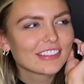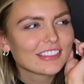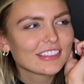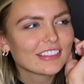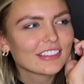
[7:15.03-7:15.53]

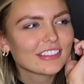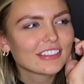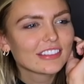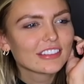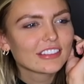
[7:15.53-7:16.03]

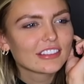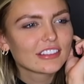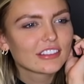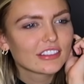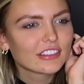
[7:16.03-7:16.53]

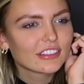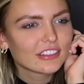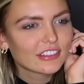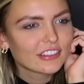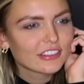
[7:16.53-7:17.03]

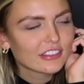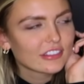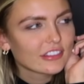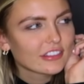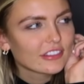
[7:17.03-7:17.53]

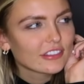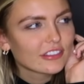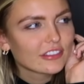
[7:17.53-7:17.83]
No words are spoken by the person on screen.